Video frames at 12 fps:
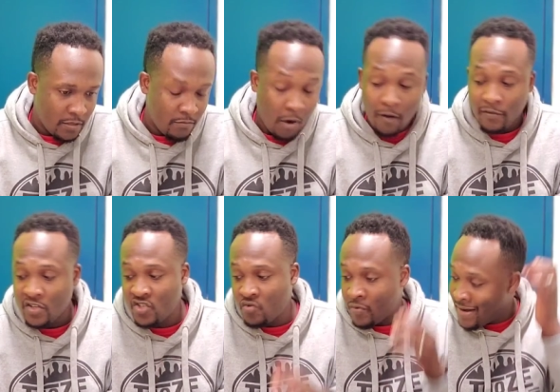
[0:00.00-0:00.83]

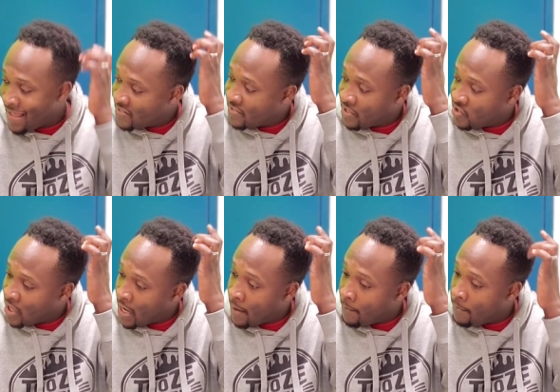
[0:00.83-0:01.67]
Marvel is doing an excellent
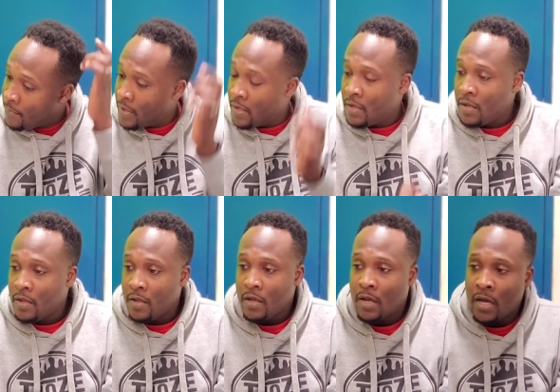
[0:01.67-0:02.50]
job.
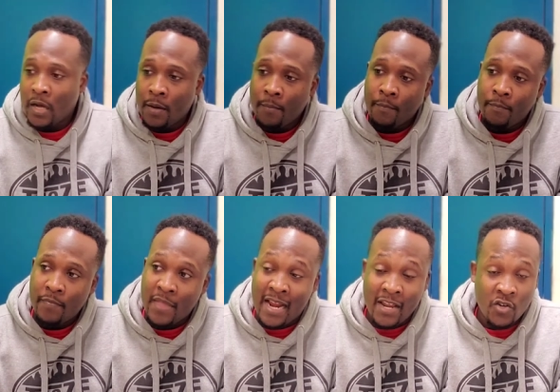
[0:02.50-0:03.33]

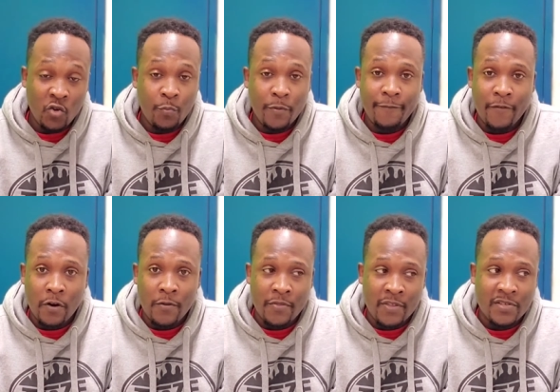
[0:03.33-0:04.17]
And I do
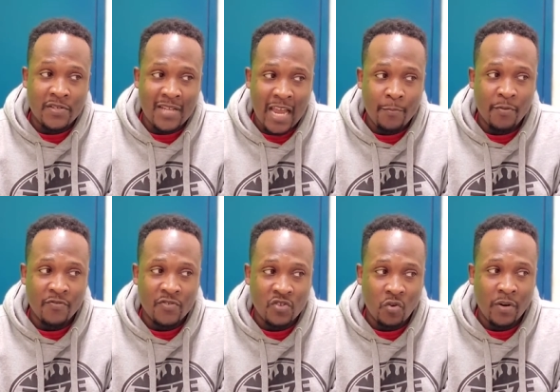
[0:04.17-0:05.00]
prefer this type
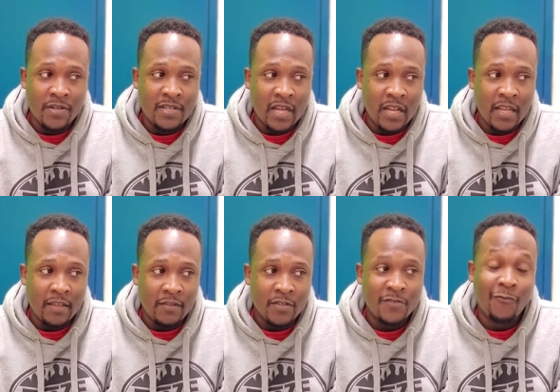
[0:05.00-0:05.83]
of storytelling,
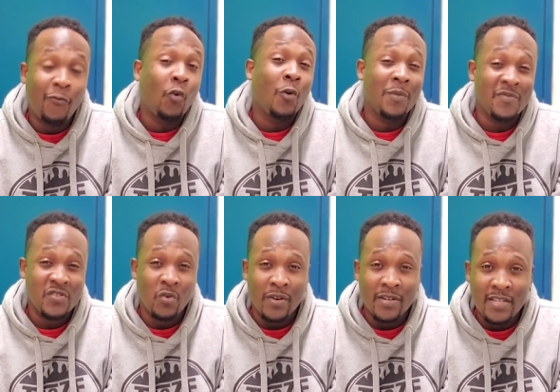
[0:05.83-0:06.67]
this form of
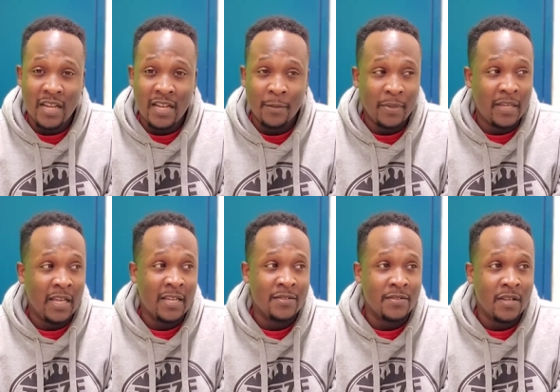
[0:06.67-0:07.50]
storytelling,
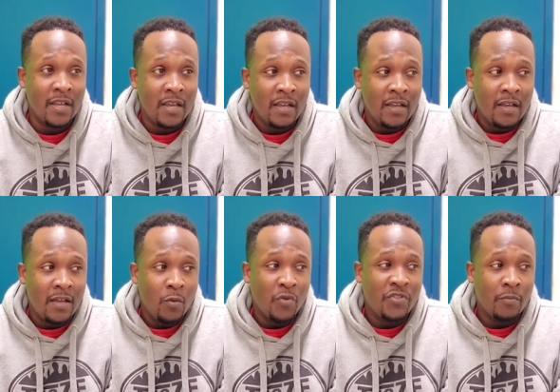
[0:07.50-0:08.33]
because
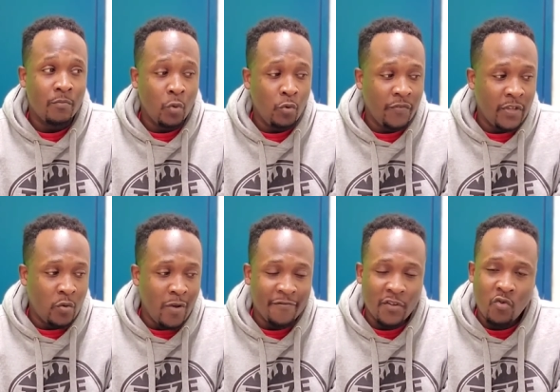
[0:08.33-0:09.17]
with the movie,
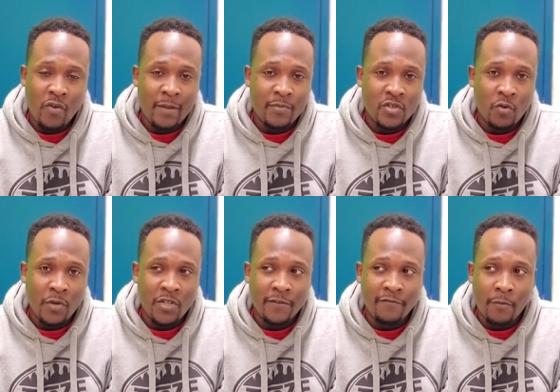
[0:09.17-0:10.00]
you have to cram so
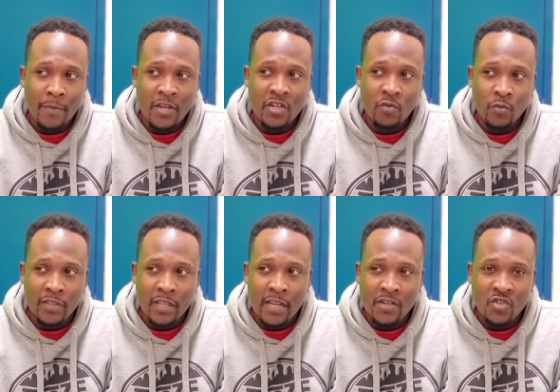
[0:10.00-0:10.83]
much information
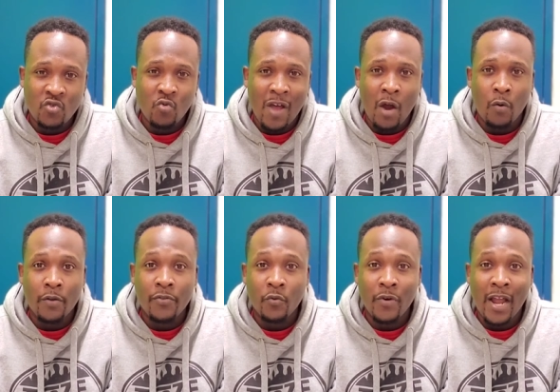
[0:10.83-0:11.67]
within a
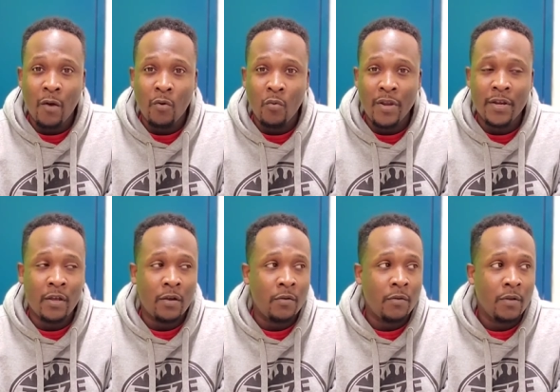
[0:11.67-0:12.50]
2-hour, 3-hour
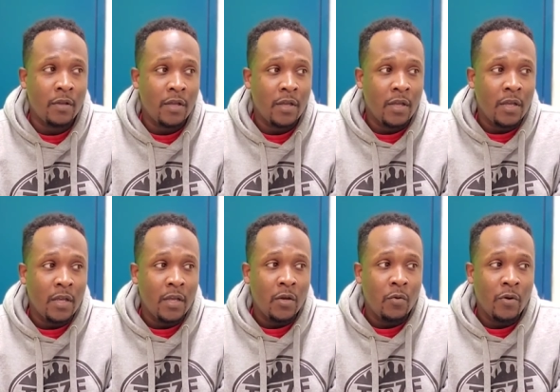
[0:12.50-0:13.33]
window,
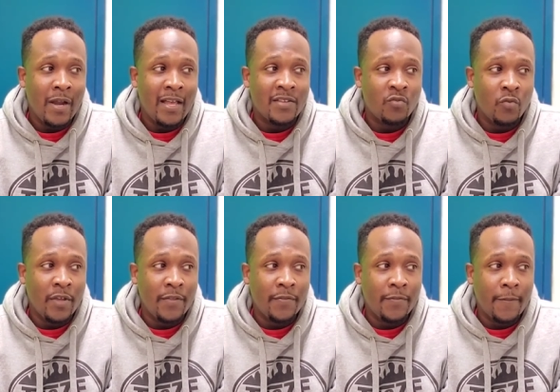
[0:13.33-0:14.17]
whereas
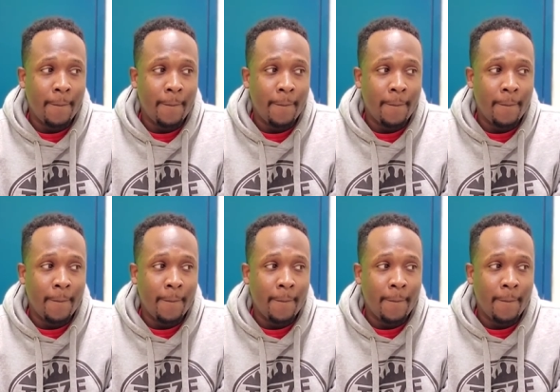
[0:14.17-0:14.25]
with